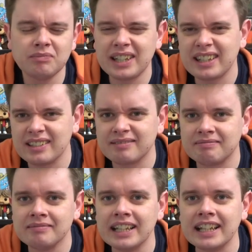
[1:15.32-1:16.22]
with a
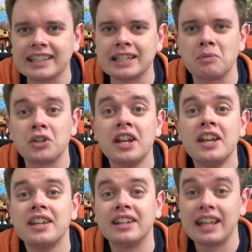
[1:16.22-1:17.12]
little exception.
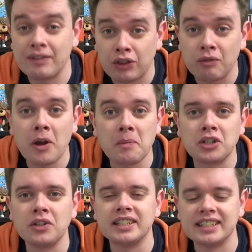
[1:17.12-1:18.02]
You only have three
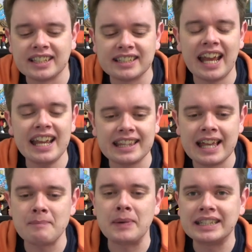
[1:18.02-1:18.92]
opportunities to take
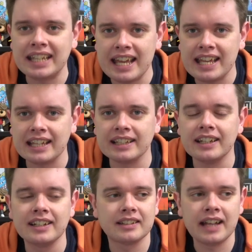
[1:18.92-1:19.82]
that
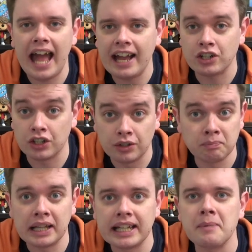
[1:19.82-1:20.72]
particular action,
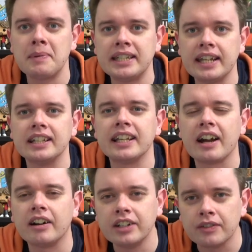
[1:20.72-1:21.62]
play that particular
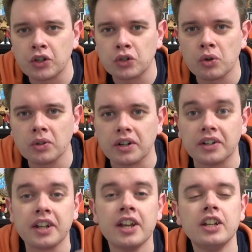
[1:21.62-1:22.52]
kind of control
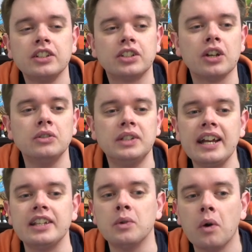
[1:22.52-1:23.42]
card. So
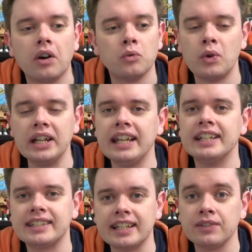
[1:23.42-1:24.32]
yeah, you are really
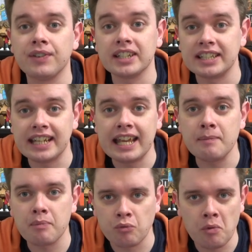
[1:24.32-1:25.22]
incentivized to
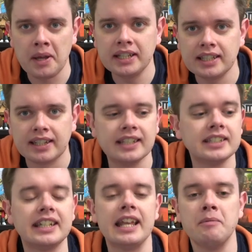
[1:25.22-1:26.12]
keep repeating
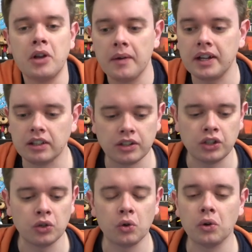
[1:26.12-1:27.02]
things and keep going along
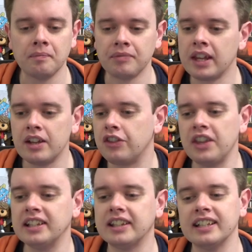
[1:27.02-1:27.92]
your
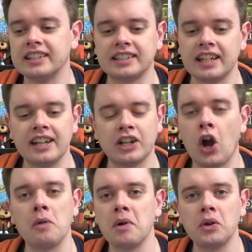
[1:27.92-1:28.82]
thing that uh,
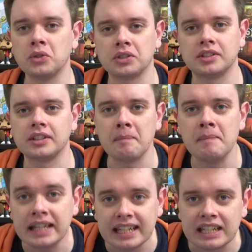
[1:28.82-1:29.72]
combos a
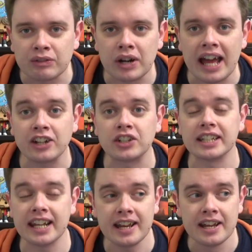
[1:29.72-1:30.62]
million different
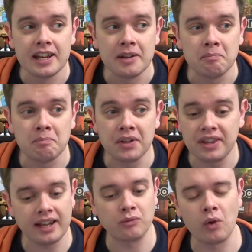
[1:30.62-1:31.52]
actions in it, but
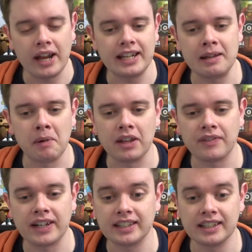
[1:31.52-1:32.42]
then reined in by the
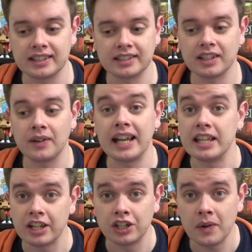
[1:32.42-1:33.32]
fact that okay,
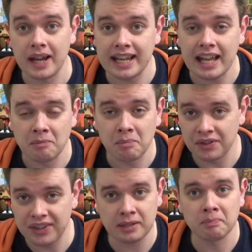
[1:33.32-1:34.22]
you can do it again,
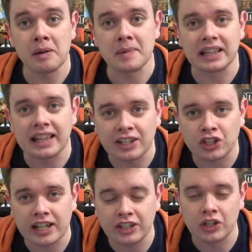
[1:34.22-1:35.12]
but this might be the
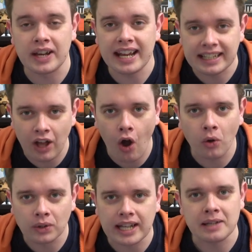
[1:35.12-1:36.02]
last chance you get in the
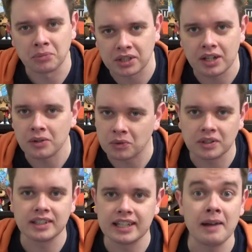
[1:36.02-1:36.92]
whole game. So
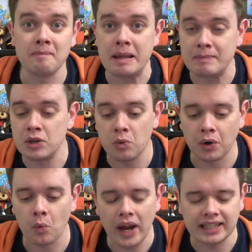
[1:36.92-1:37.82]
yeah, maybe you
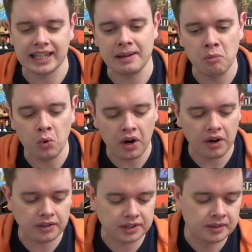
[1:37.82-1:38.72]
want to wait and get more
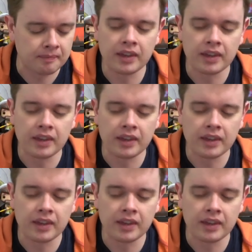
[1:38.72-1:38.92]
cards.